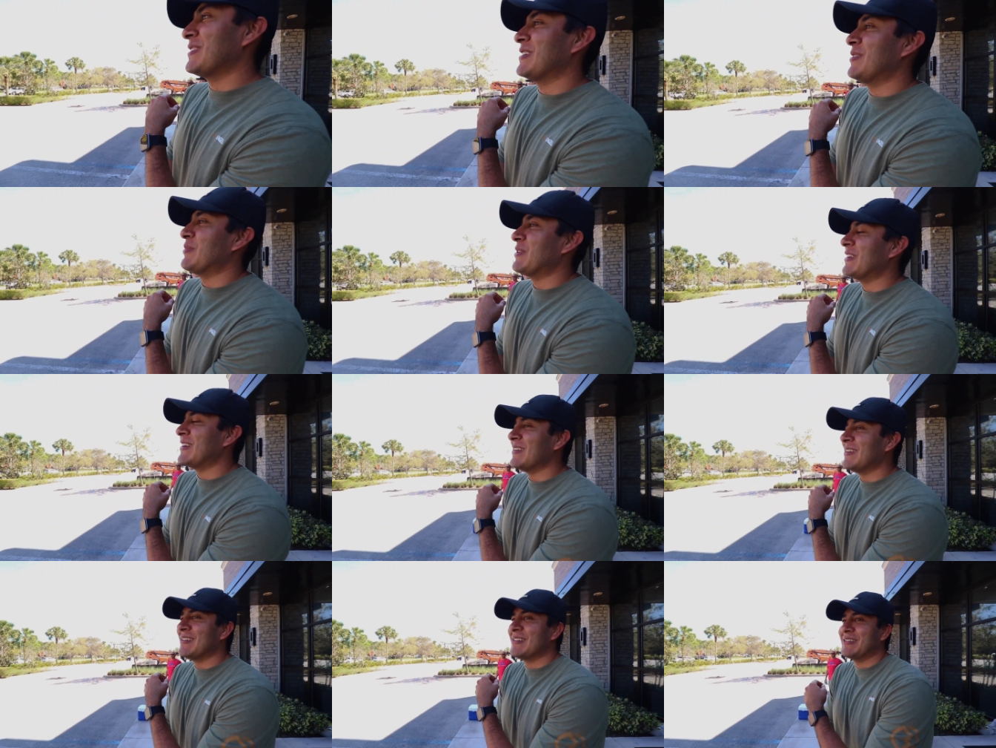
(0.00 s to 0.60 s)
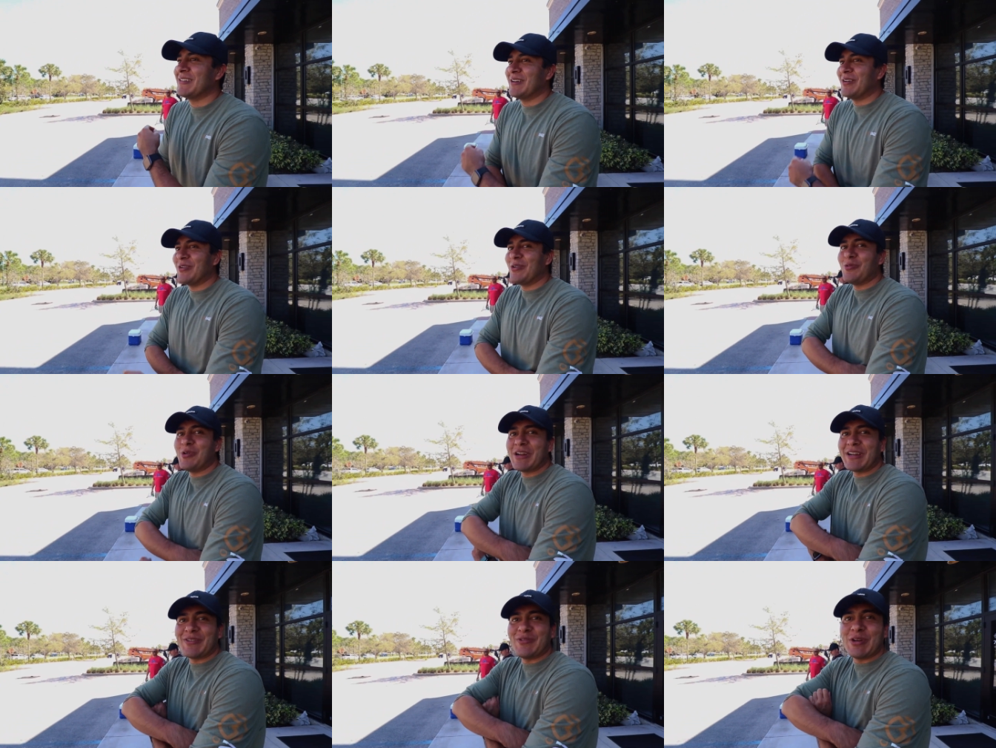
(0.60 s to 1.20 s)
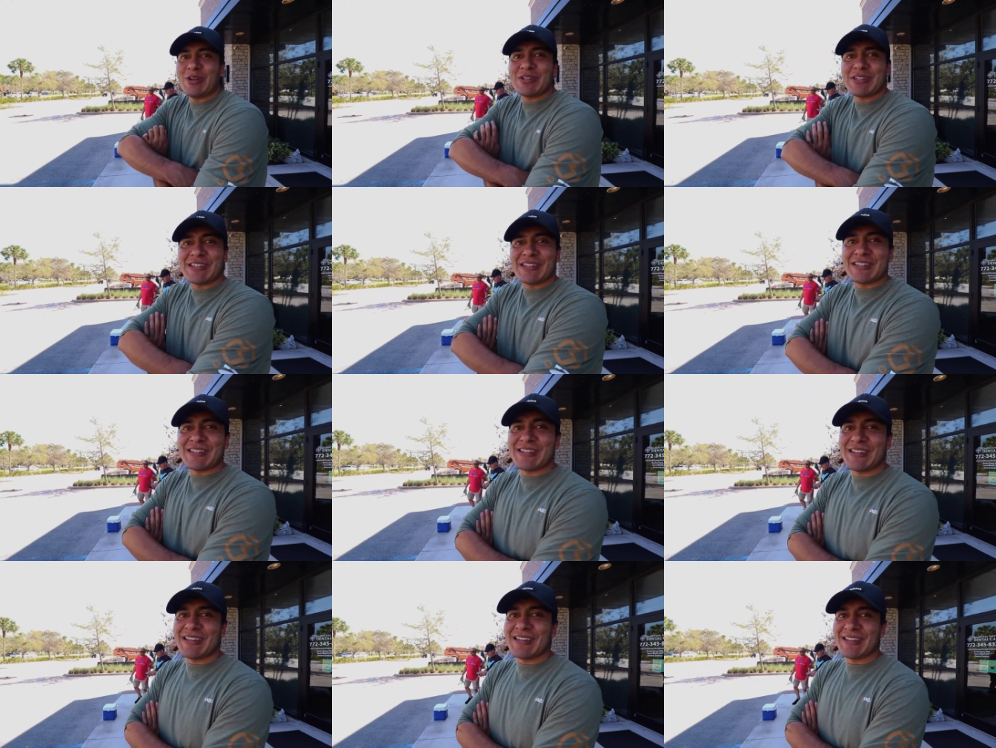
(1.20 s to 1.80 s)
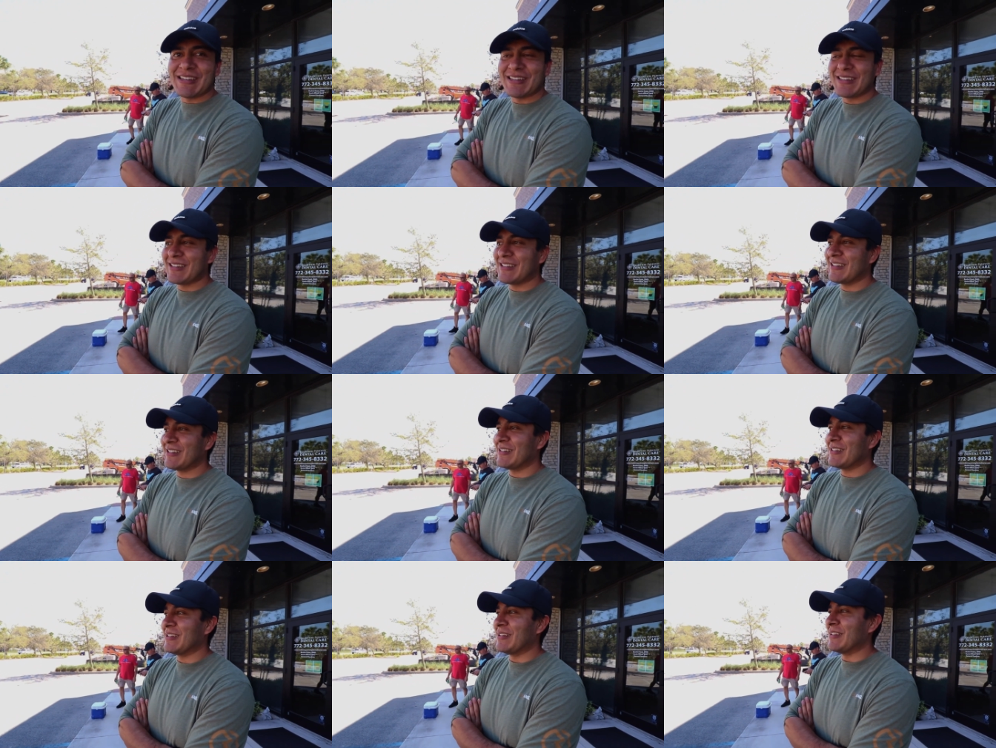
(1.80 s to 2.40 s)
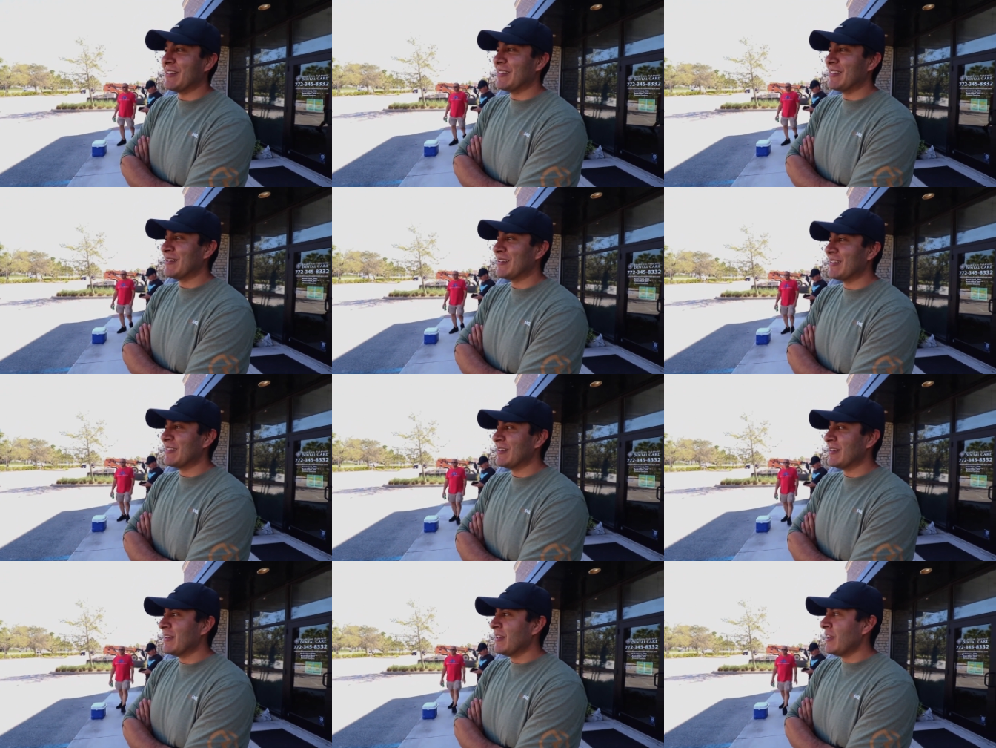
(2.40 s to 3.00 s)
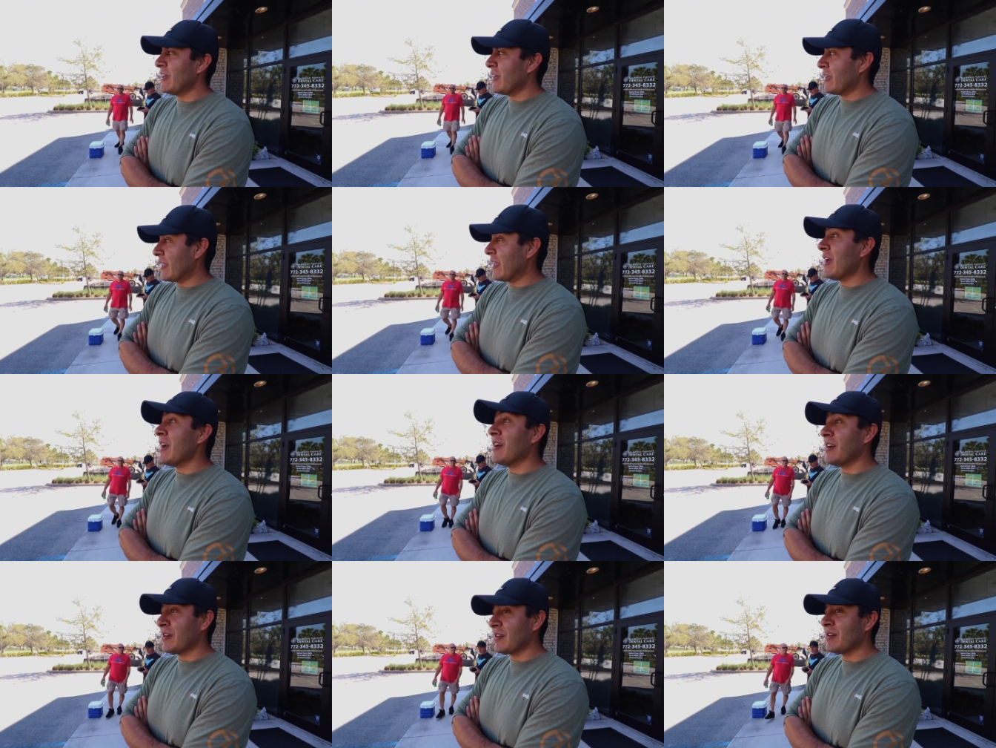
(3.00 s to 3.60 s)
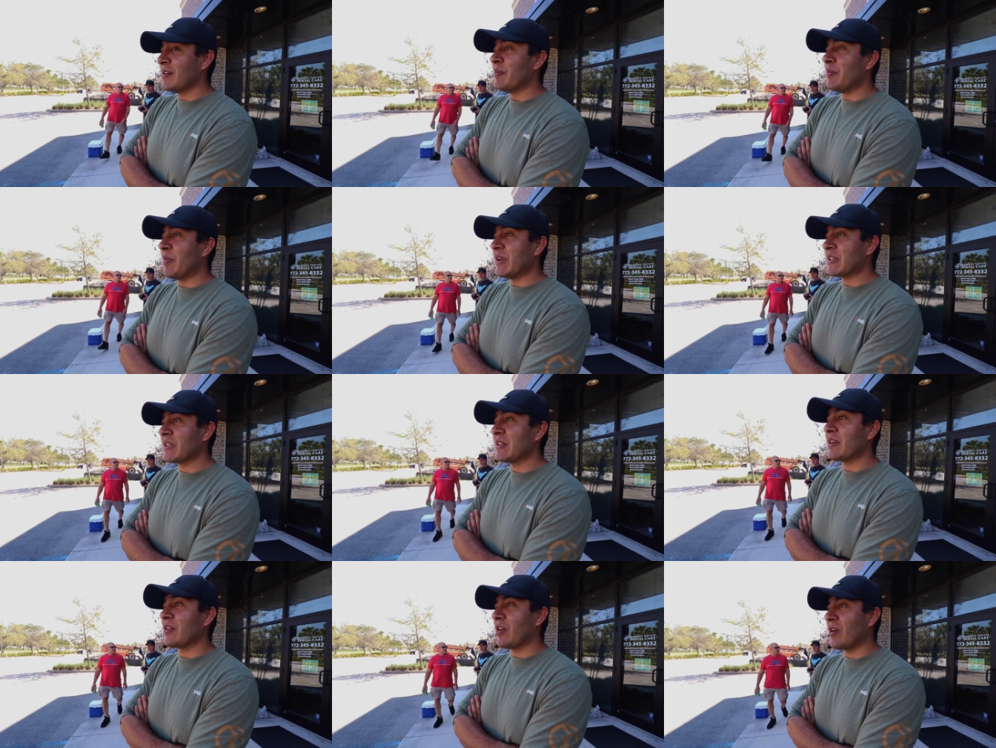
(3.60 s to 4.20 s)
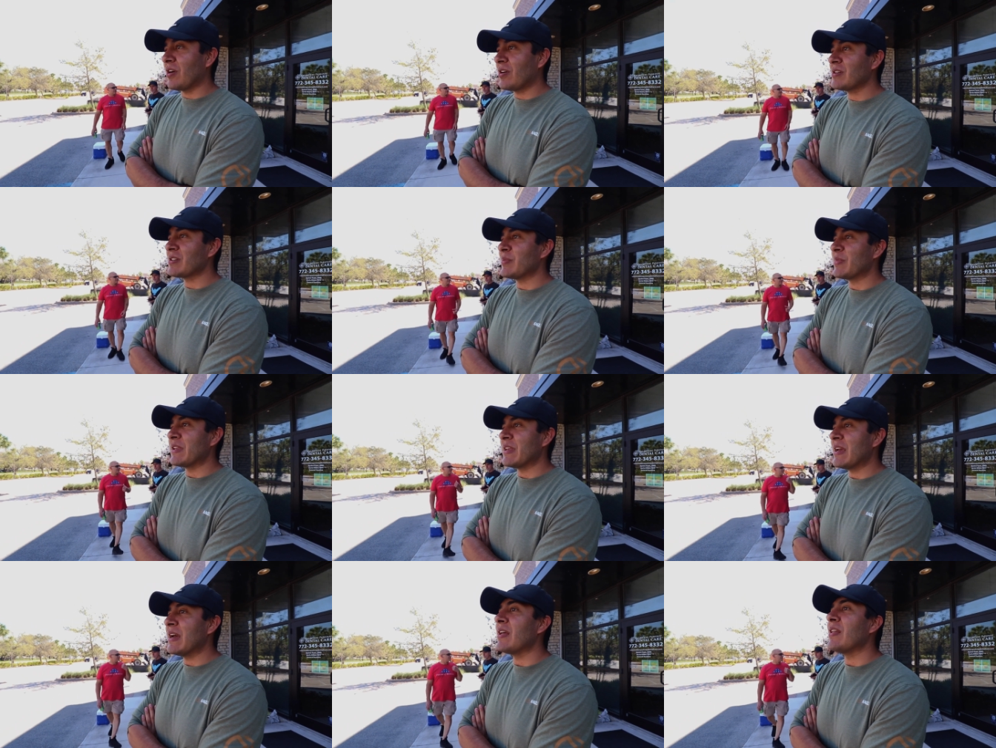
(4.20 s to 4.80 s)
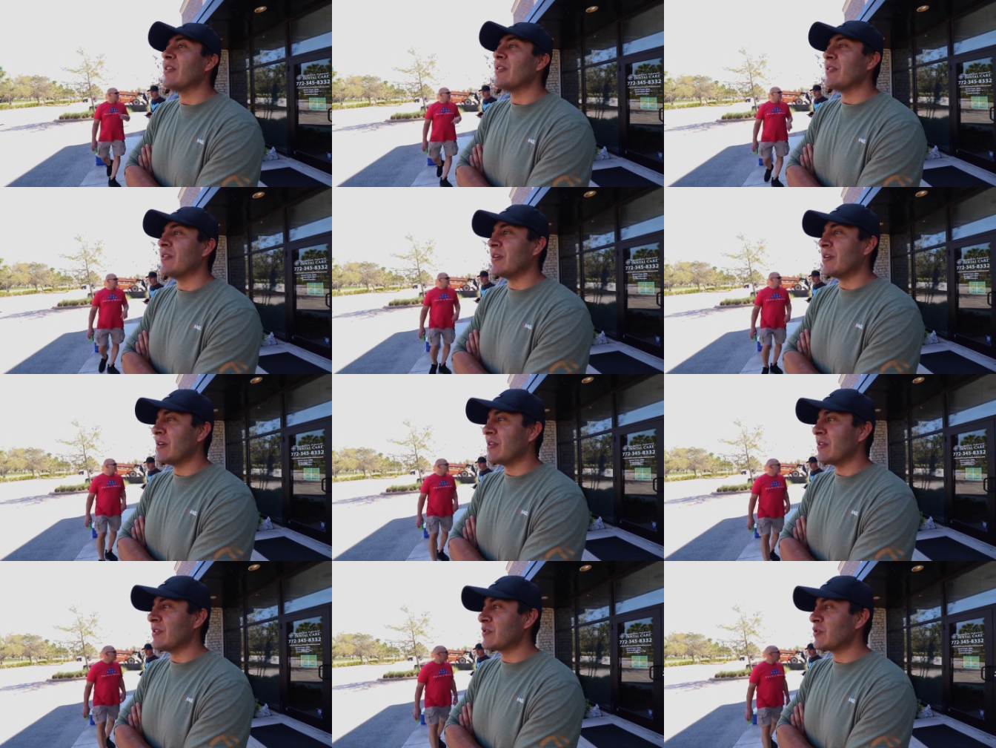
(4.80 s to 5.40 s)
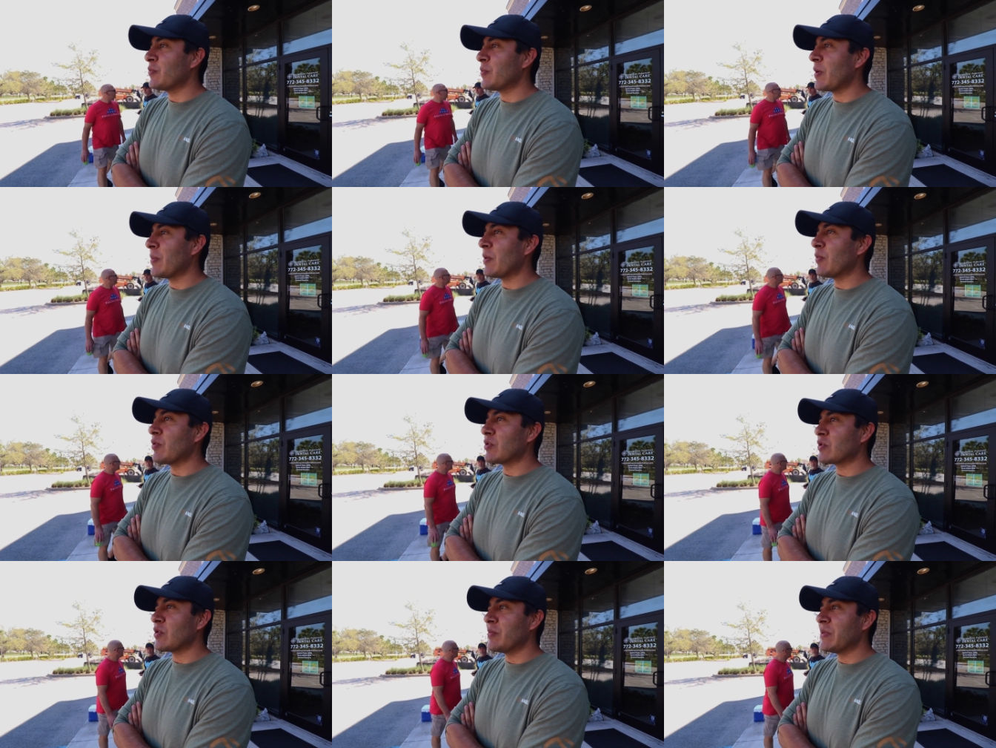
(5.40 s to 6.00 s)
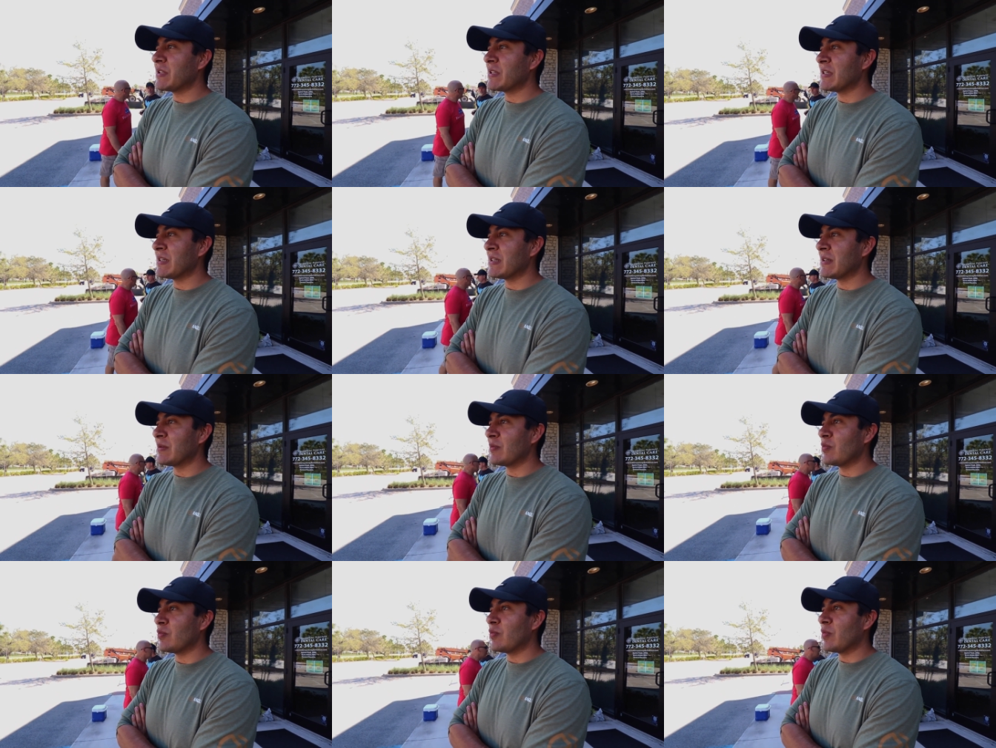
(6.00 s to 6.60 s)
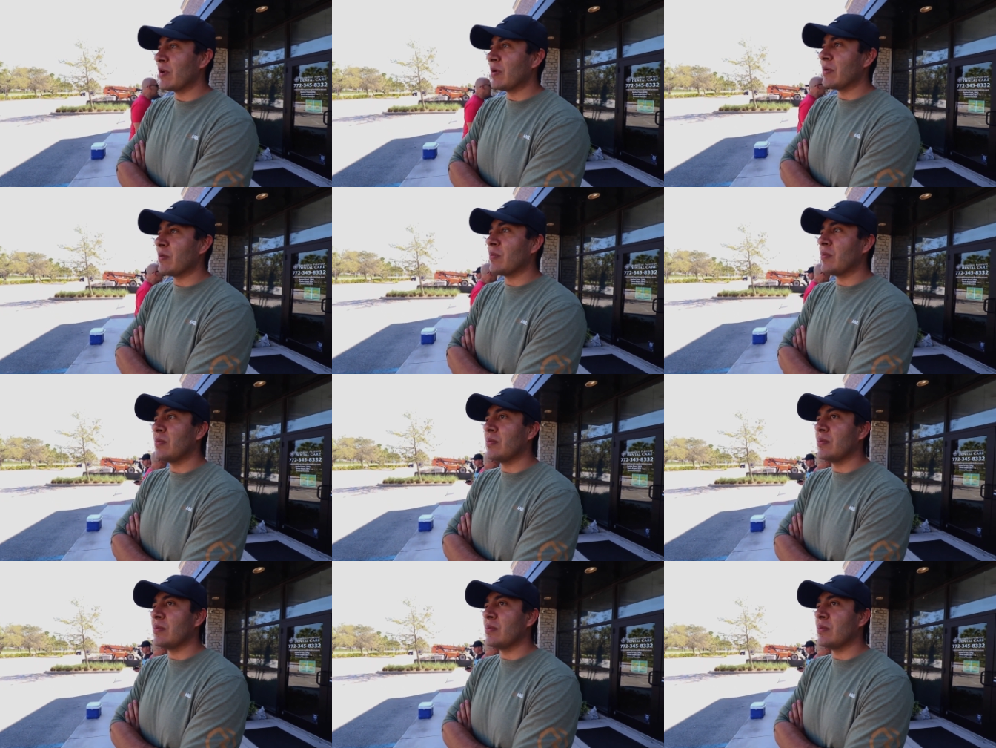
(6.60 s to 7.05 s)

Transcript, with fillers: I mean, I don't know what, what else I could it's say. It's the best that we had so far. Yeah, I based on the so. cars. I mean, yeah, the the Supra. I mean, we're still missing. We